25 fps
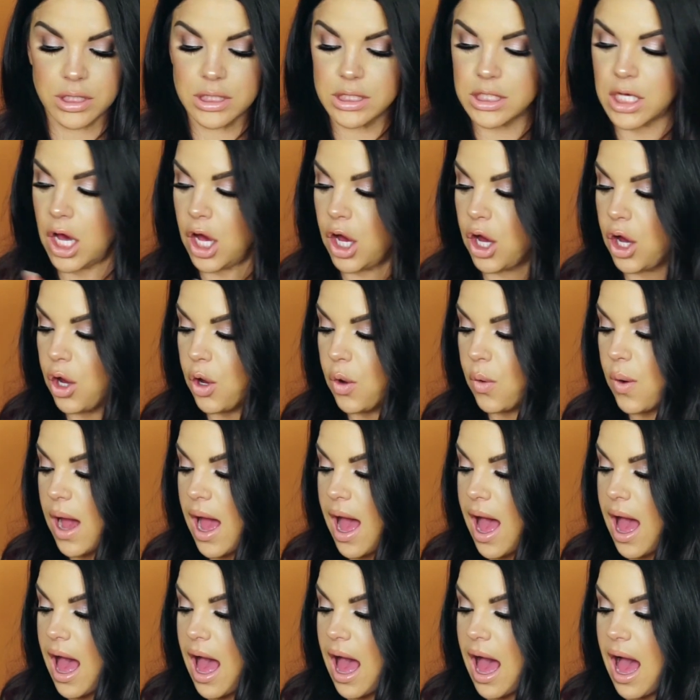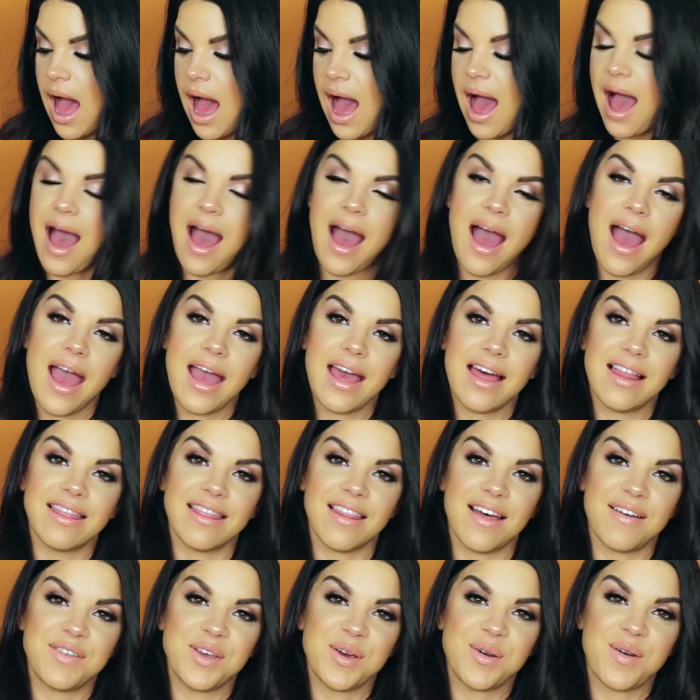So I
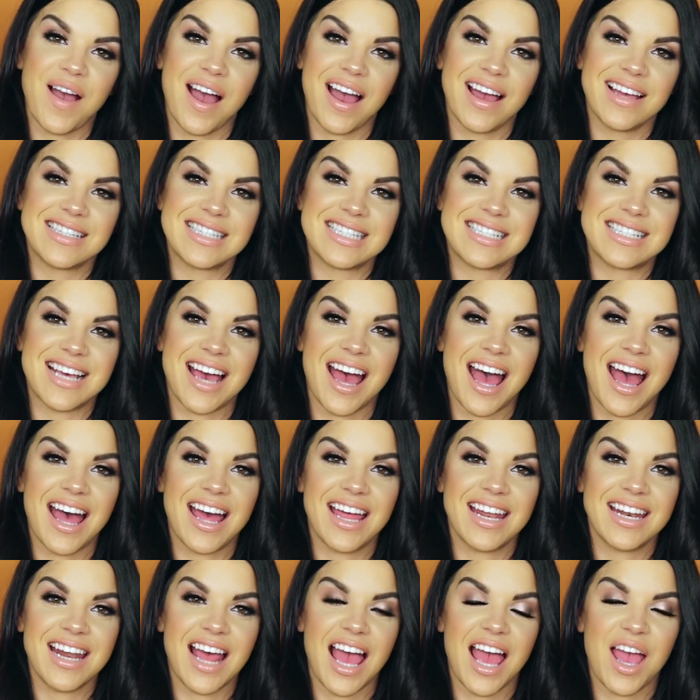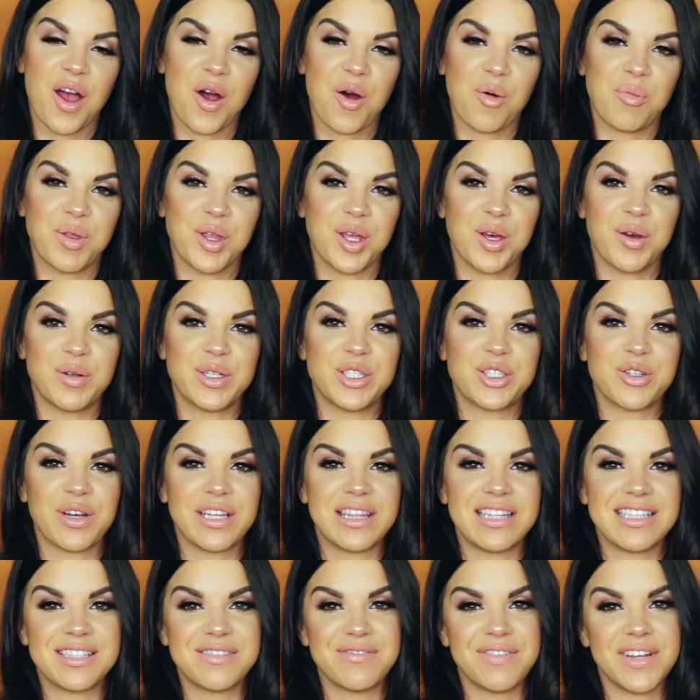love you guys a ton. I hope that you
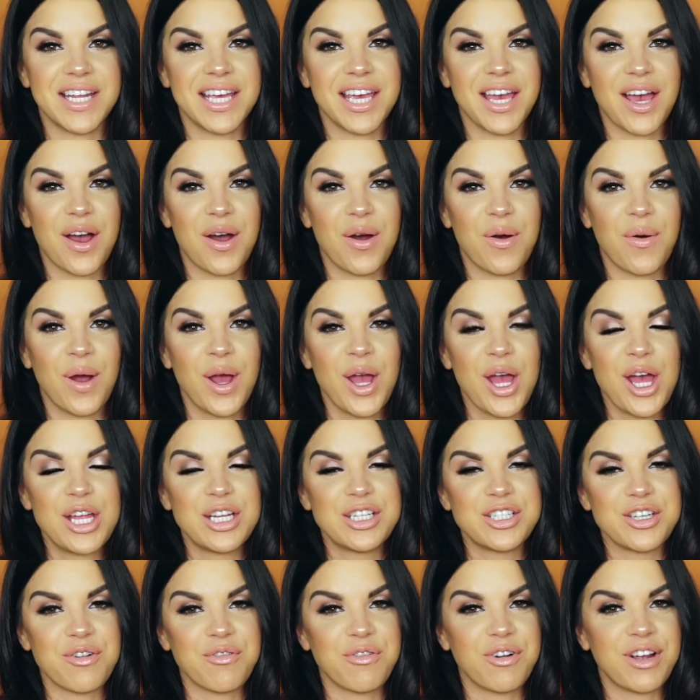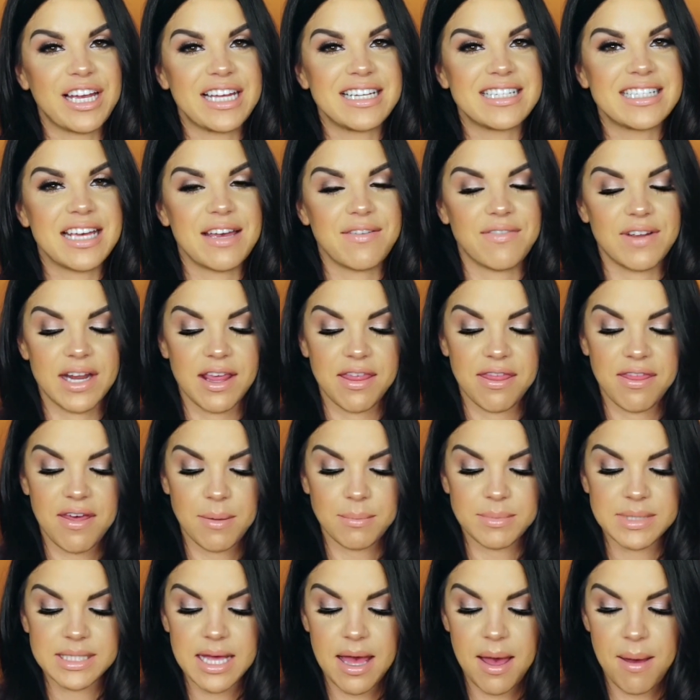enjoyed this video. Don't forget to give it a
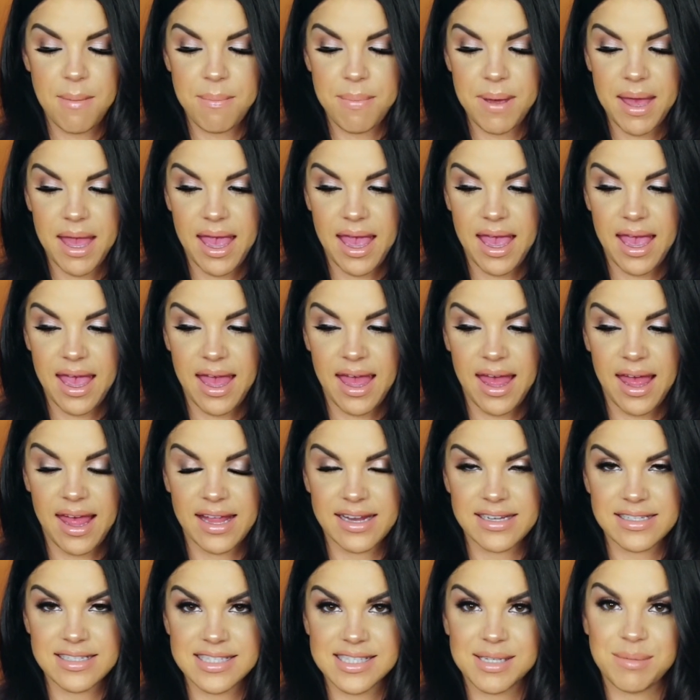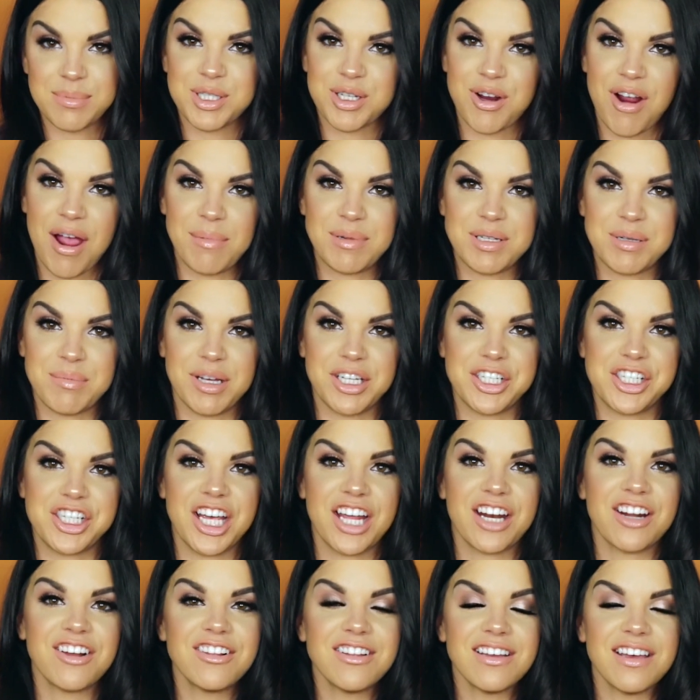thumbs up and subscribe to my
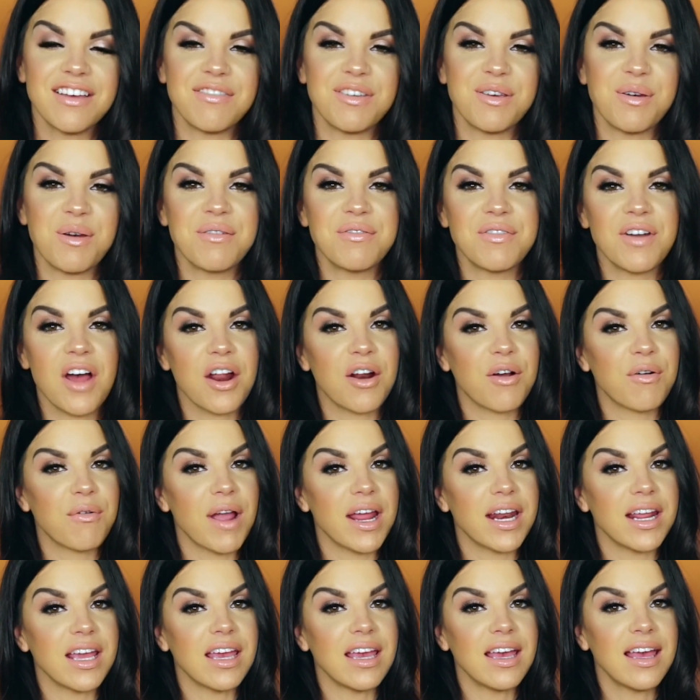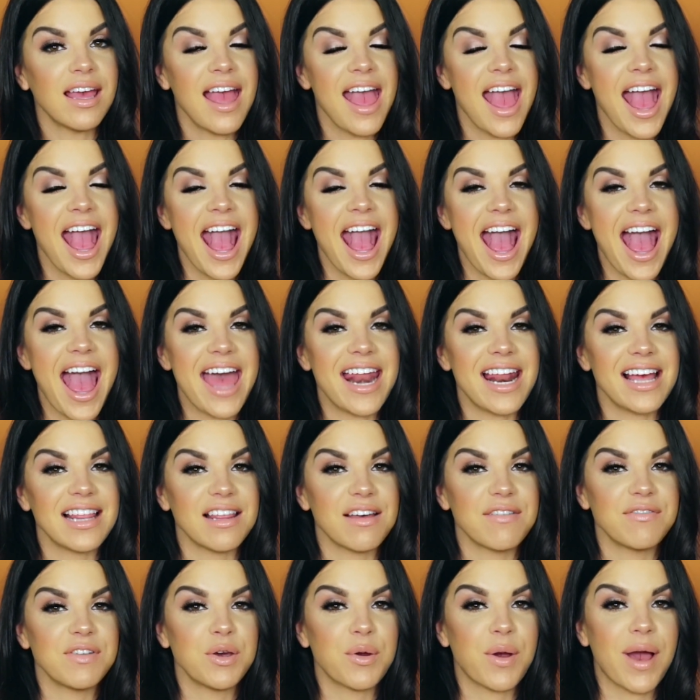channel if you have not already. And I
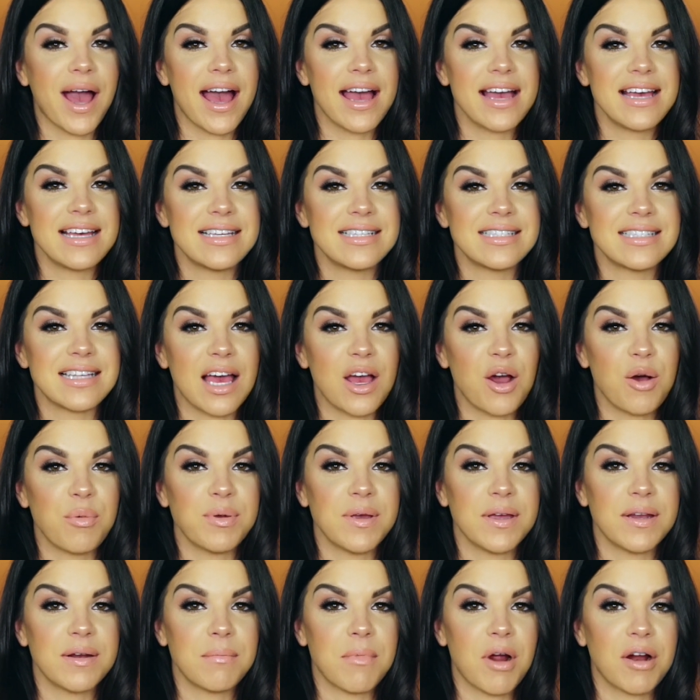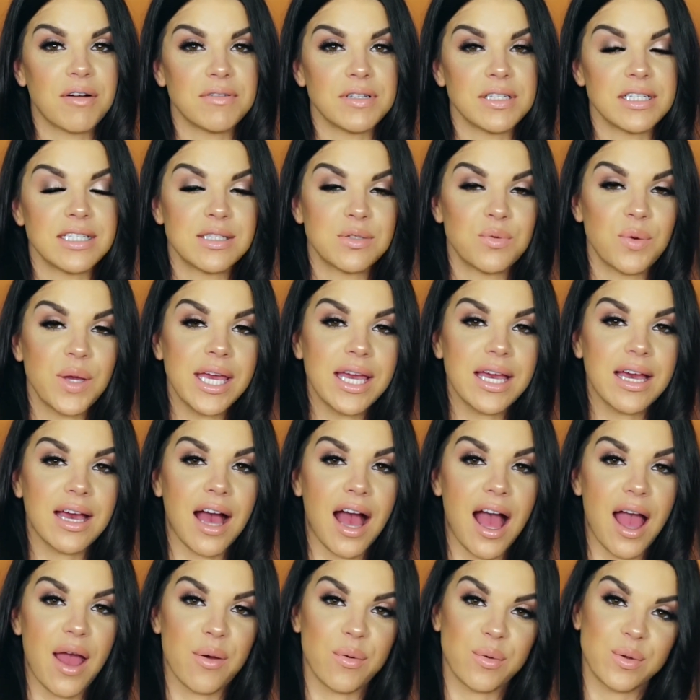love you guys. I hope you had a marvelous
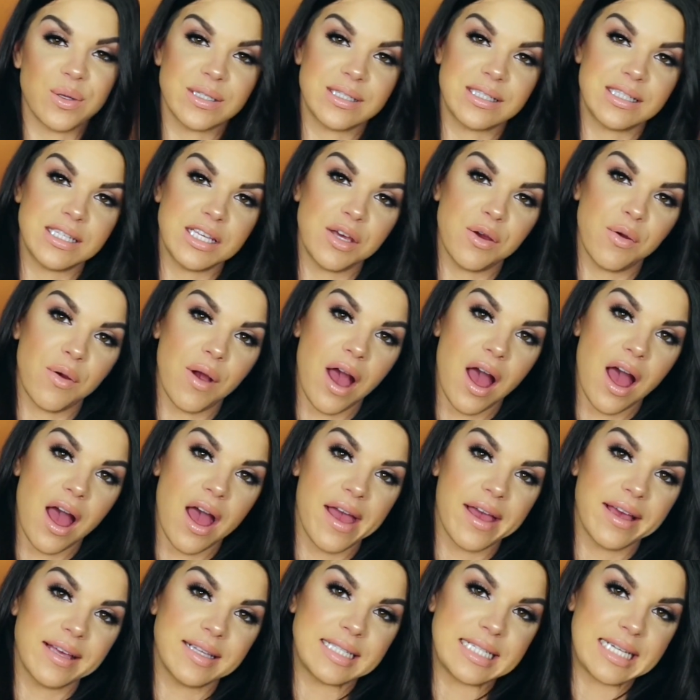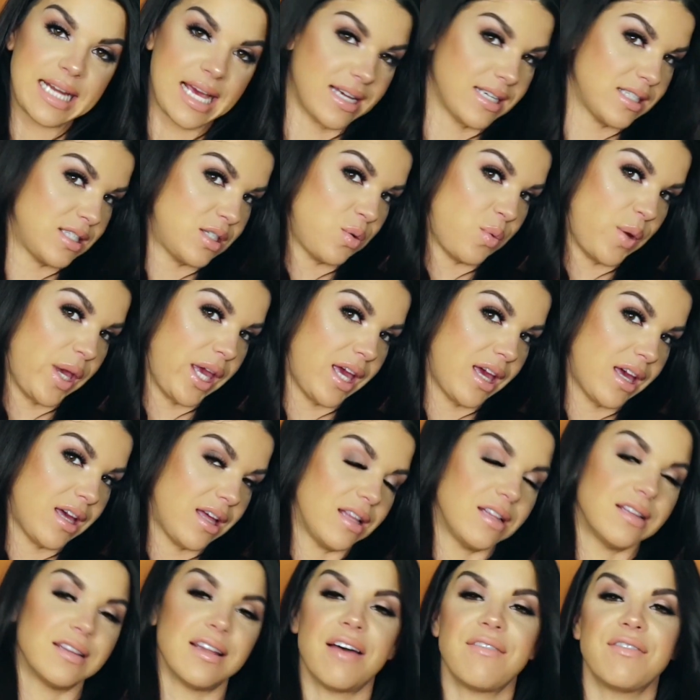week. I will see you guys next
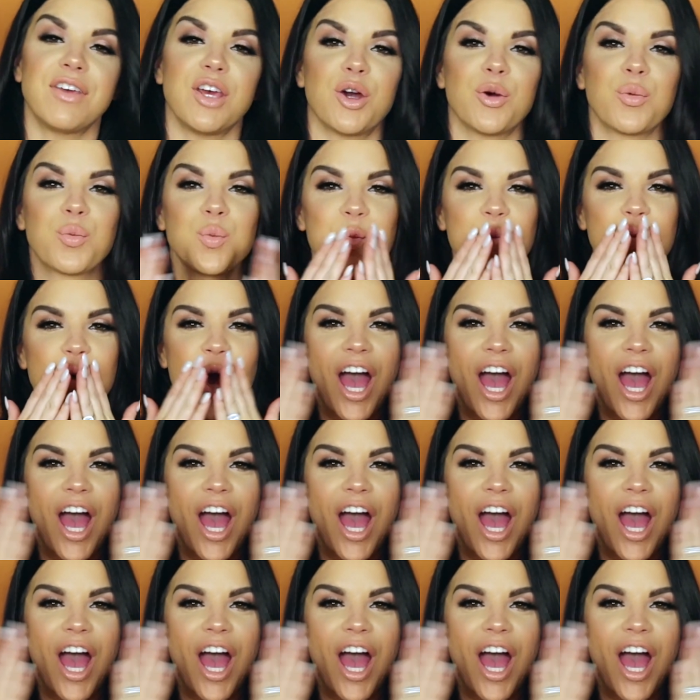week. Love you.